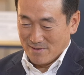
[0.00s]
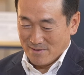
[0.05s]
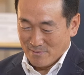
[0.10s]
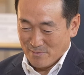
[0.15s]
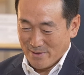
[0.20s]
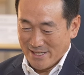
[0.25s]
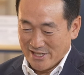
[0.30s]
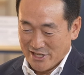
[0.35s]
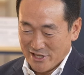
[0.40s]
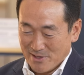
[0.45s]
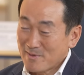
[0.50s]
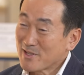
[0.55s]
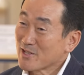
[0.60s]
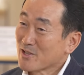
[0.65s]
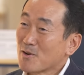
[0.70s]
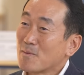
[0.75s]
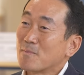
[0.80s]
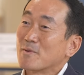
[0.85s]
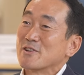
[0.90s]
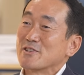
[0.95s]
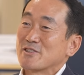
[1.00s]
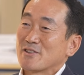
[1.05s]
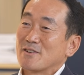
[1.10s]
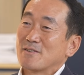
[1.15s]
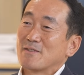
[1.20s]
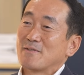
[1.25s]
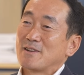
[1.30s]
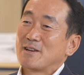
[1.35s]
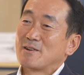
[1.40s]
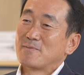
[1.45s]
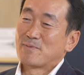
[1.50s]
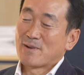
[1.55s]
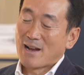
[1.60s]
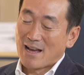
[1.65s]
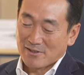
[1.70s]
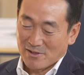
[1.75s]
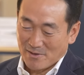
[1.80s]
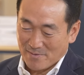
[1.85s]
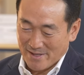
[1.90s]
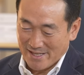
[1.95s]
We, Shimizu Corporation, are very
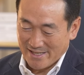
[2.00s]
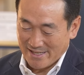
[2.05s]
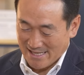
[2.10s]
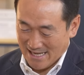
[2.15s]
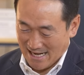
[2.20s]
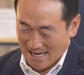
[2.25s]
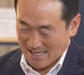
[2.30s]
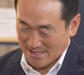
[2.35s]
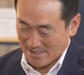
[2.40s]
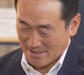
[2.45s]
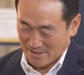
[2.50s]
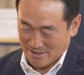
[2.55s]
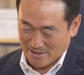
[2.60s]
proud of it, as